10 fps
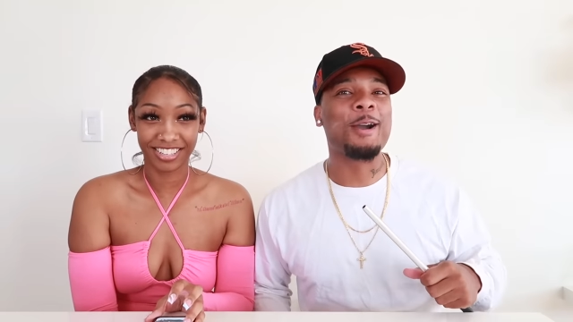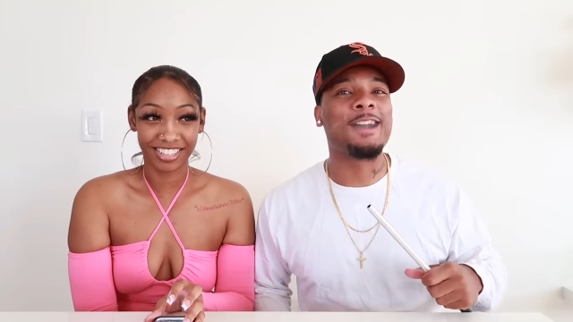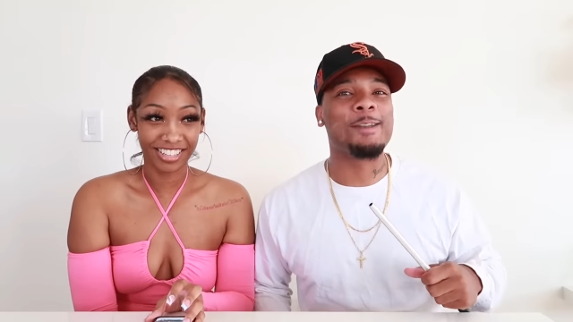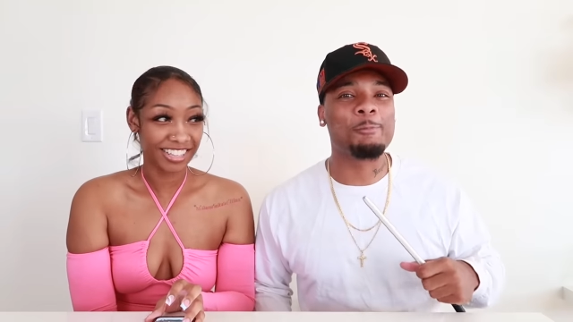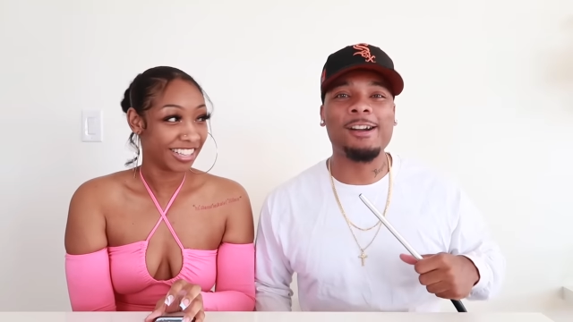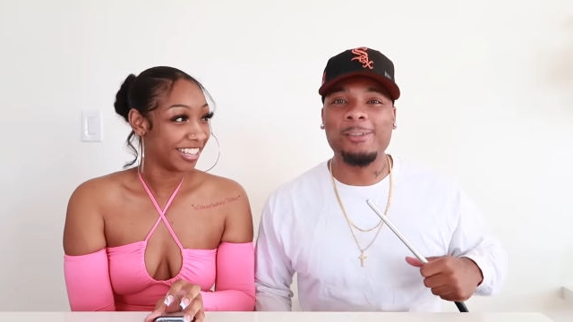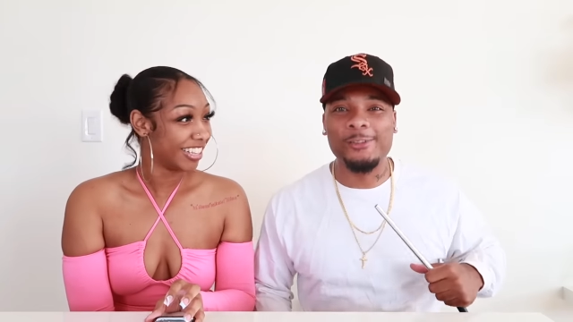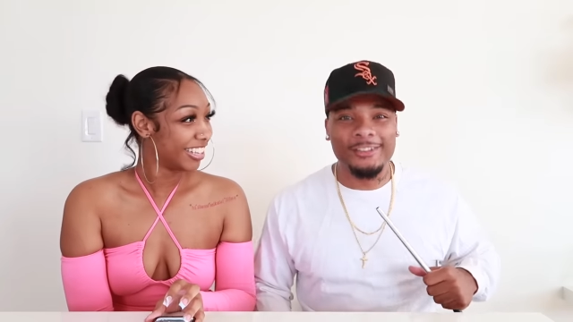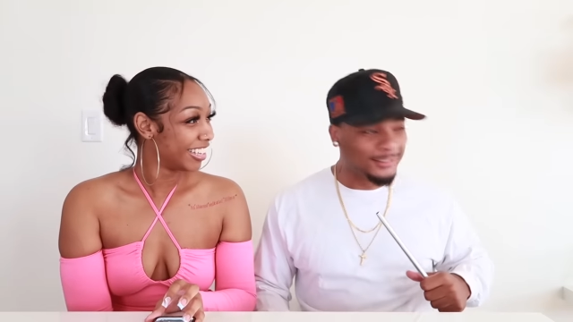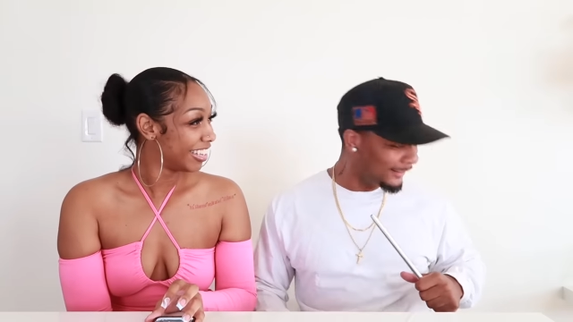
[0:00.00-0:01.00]
Speaker 1: I got my
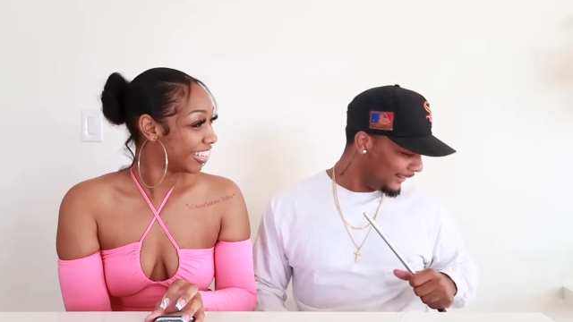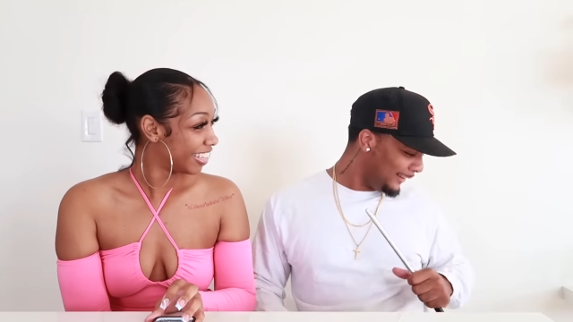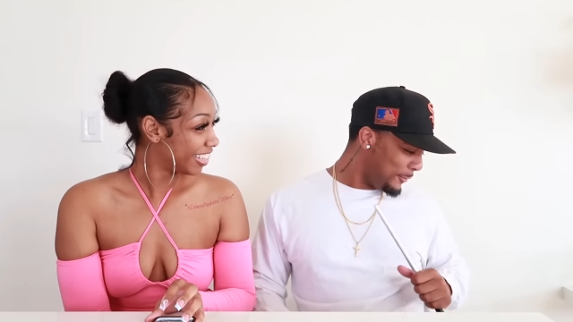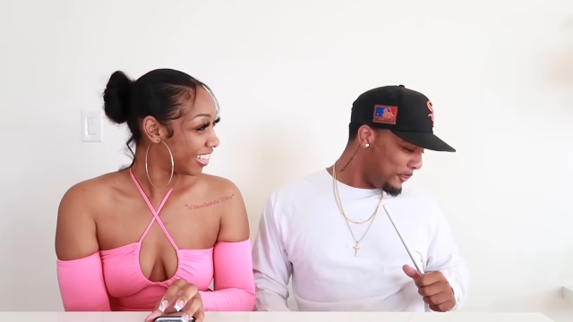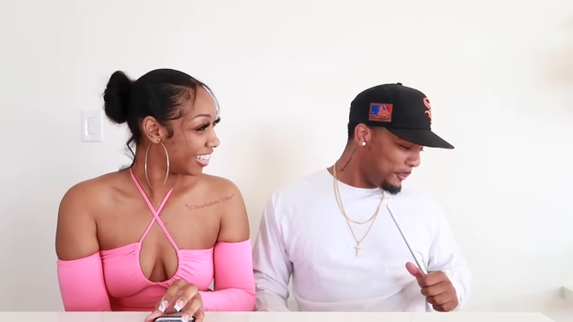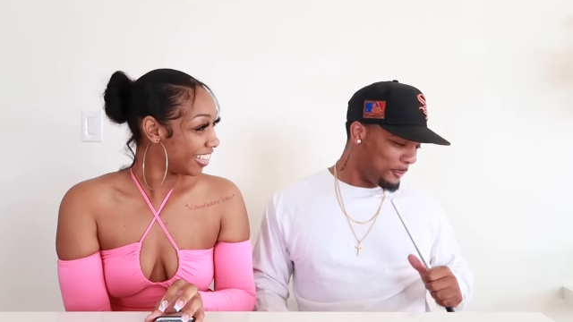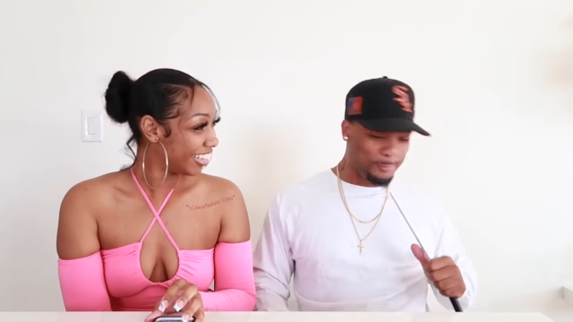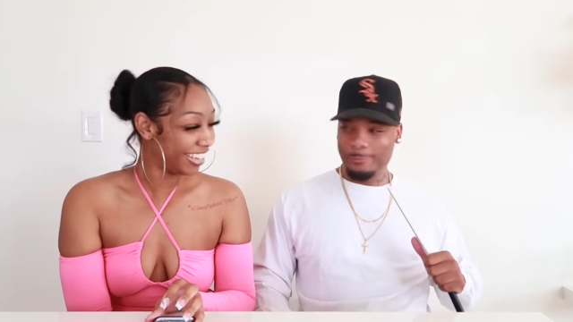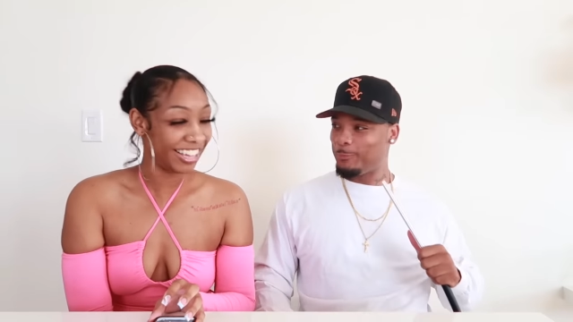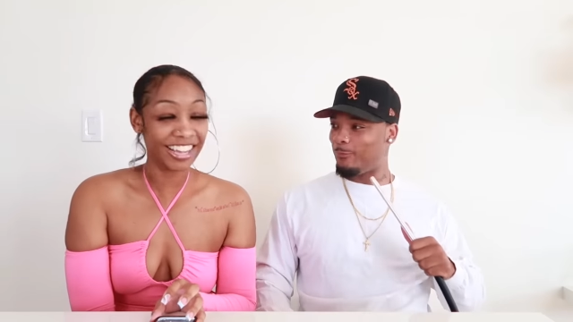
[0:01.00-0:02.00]
hookah lit
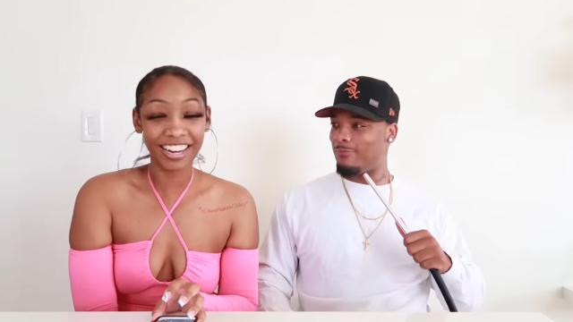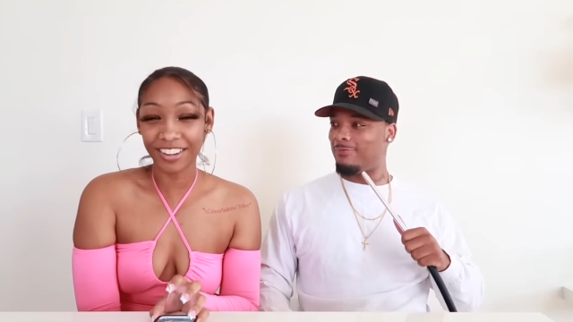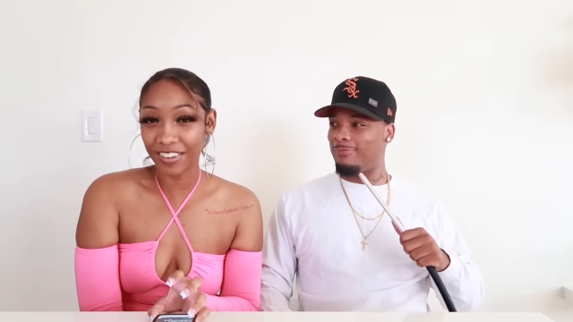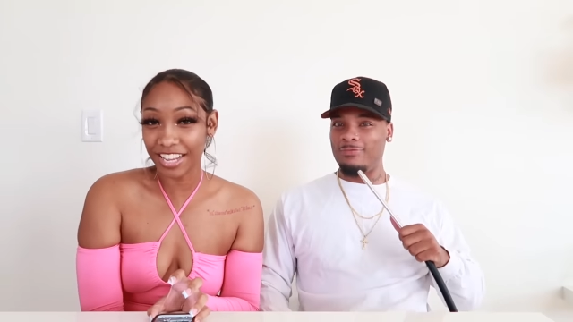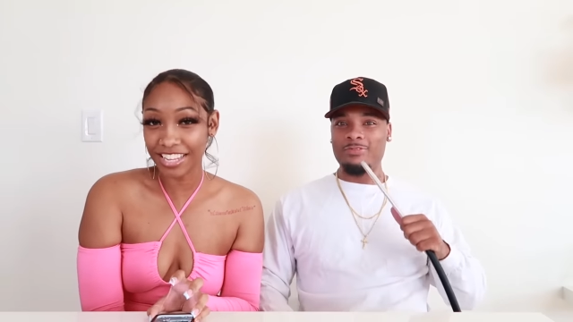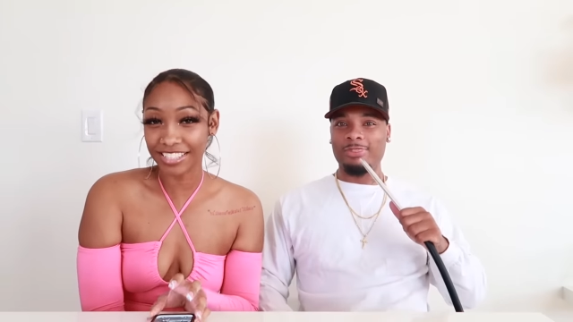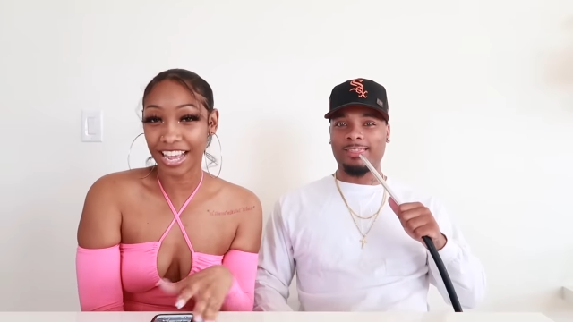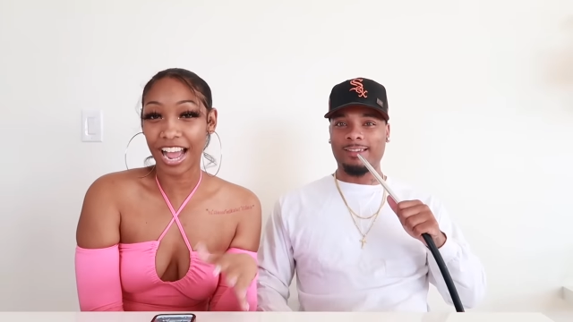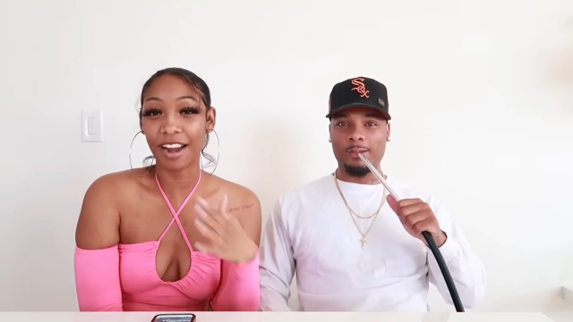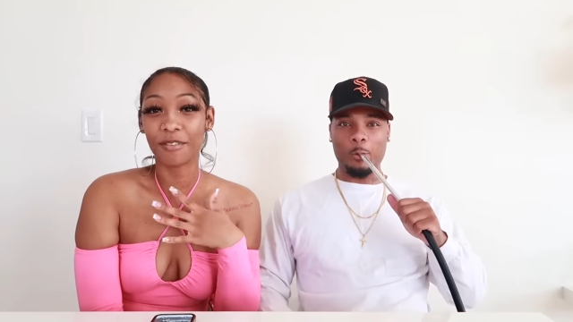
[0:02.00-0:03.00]
anyways
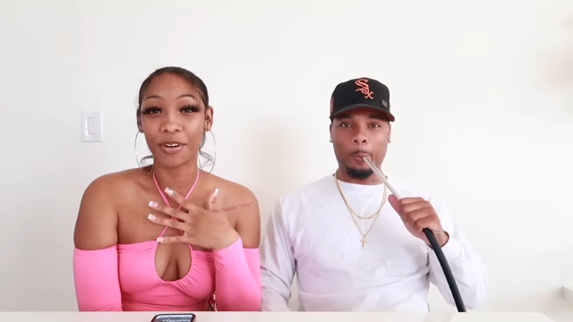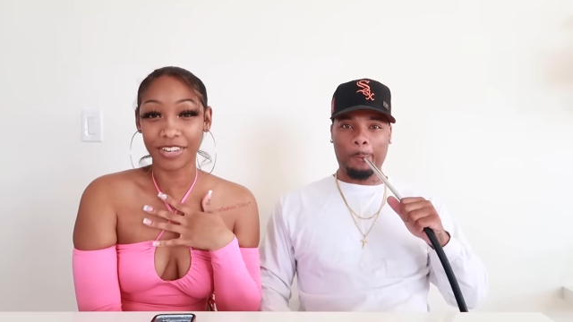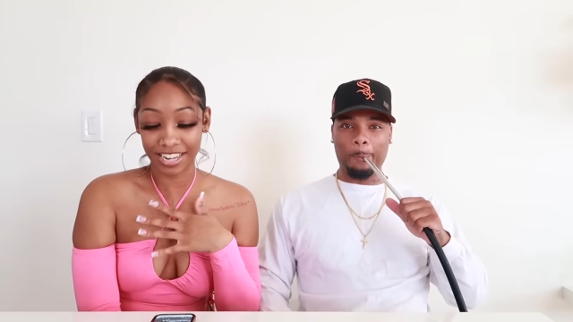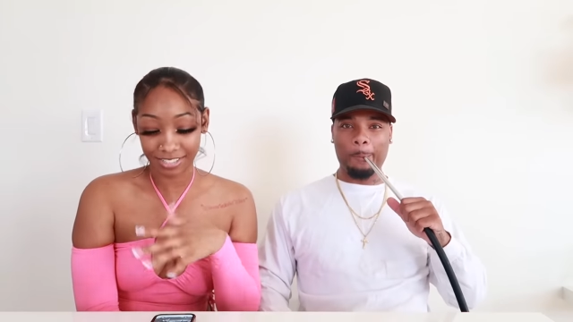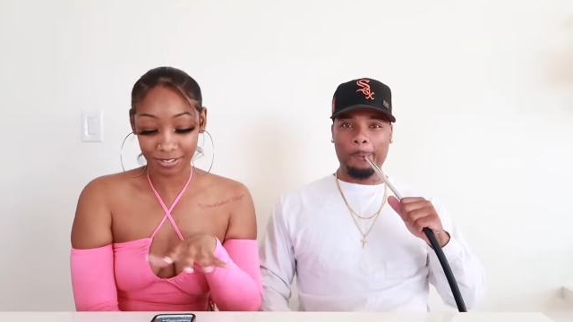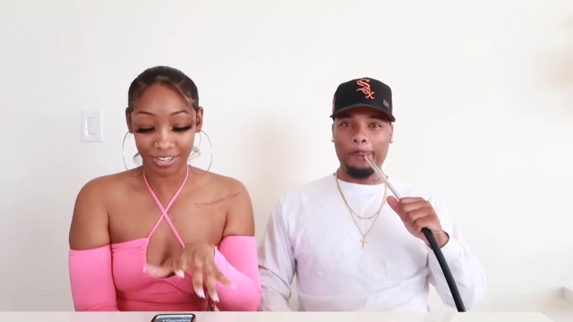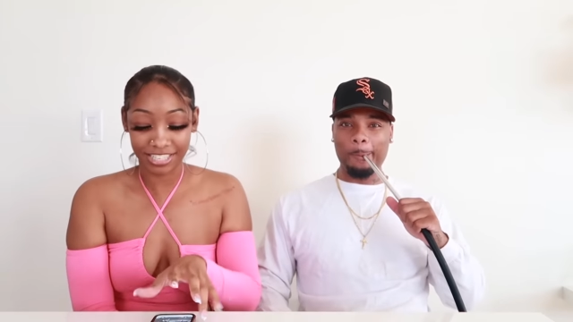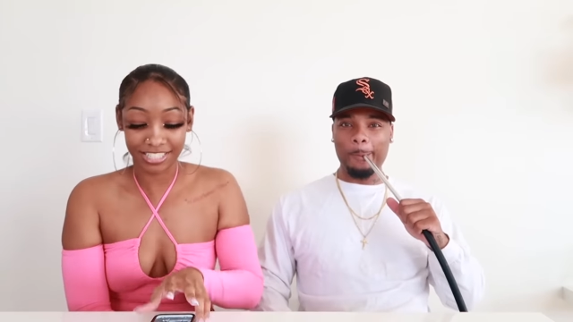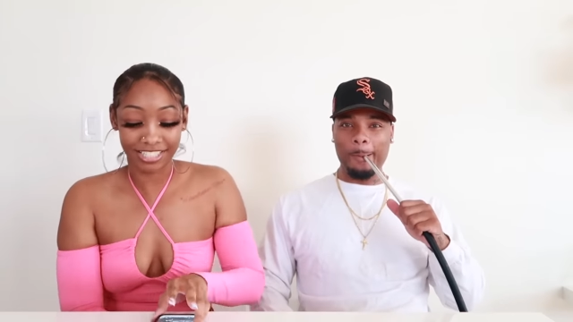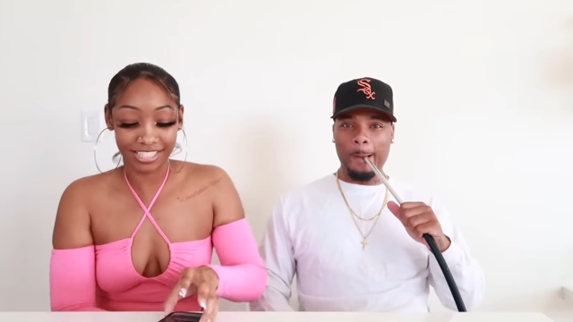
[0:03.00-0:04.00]
i wrote down some
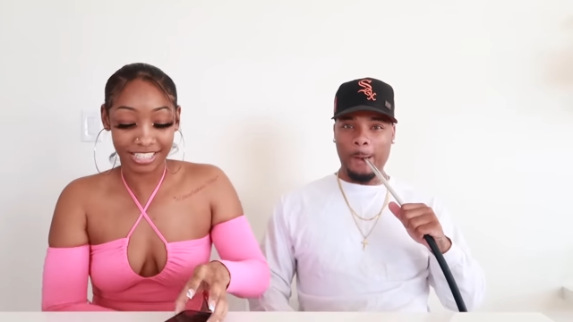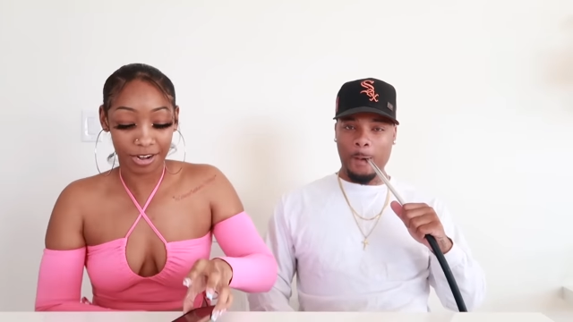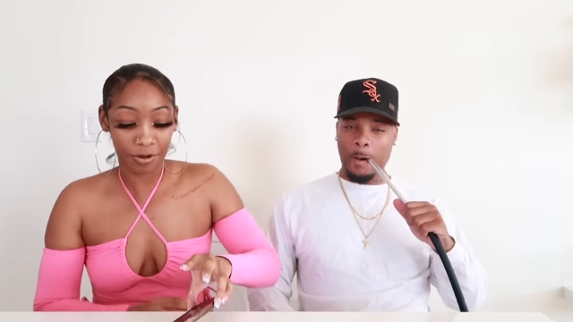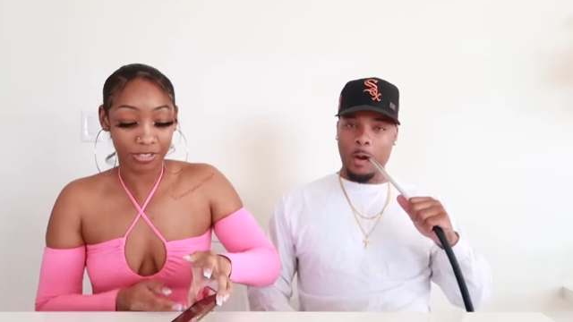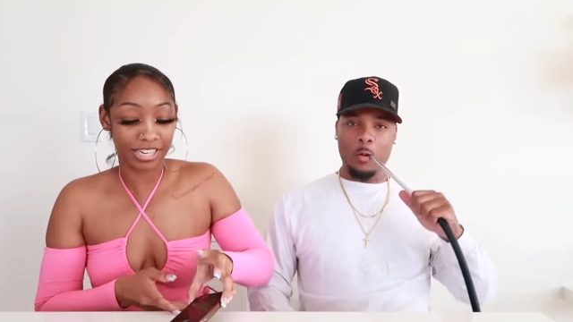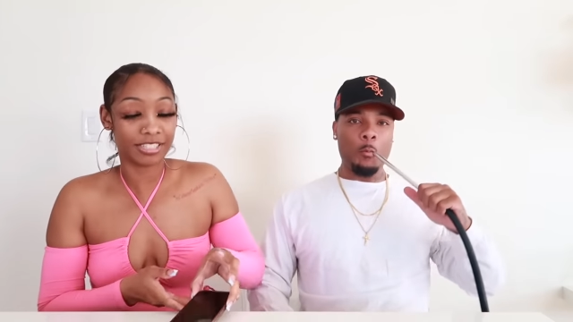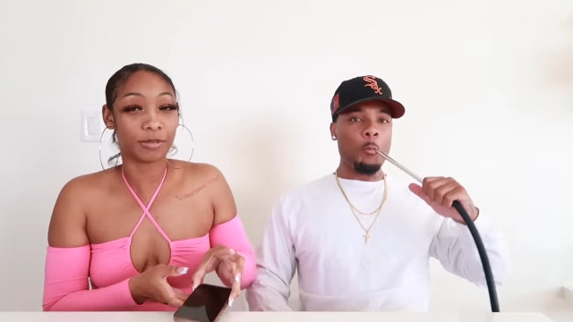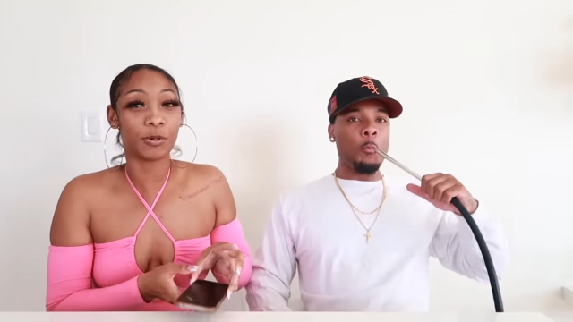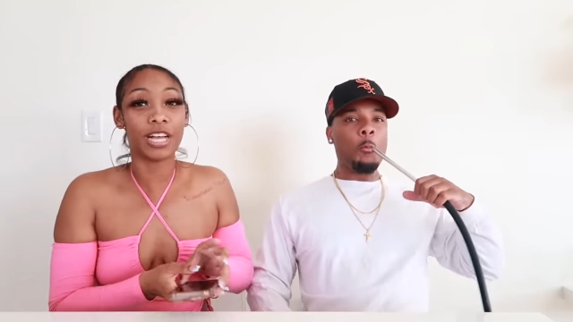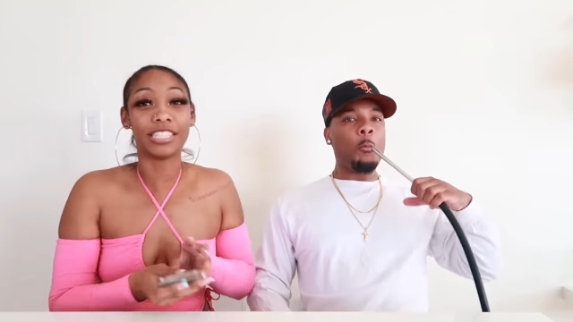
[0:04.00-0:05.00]
questions dj wrote
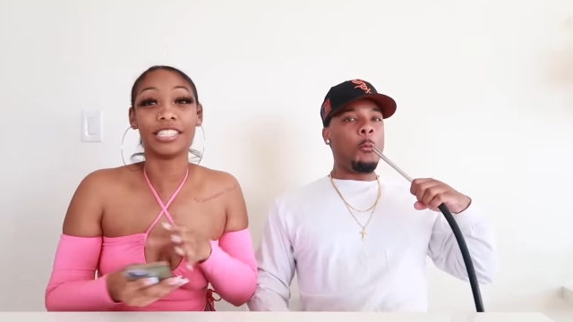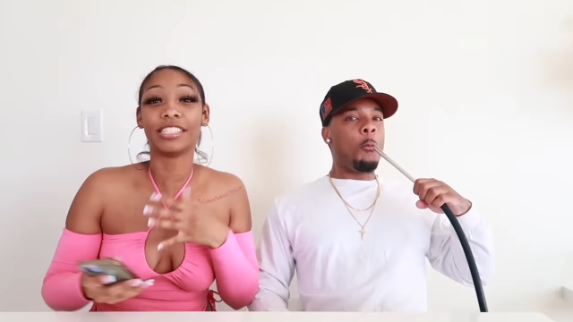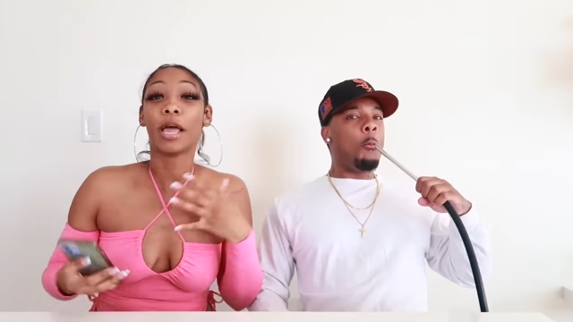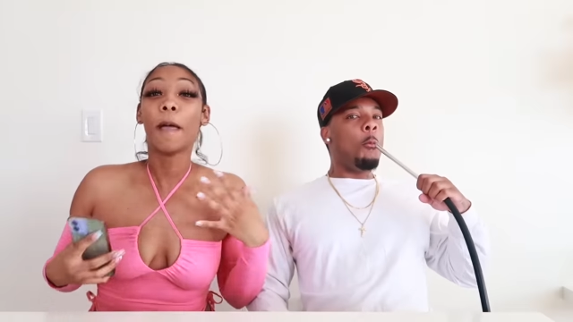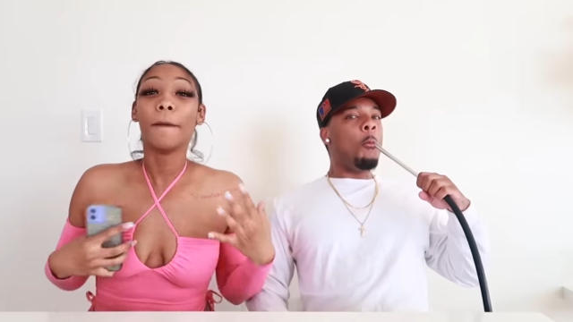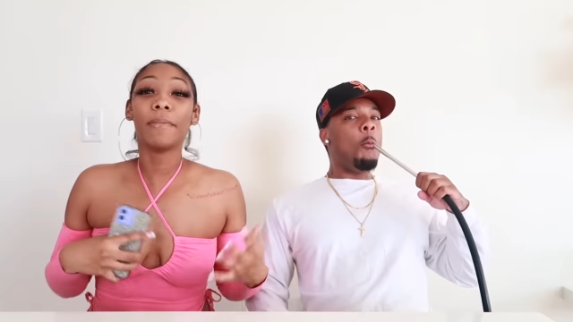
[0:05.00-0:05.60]
down some questions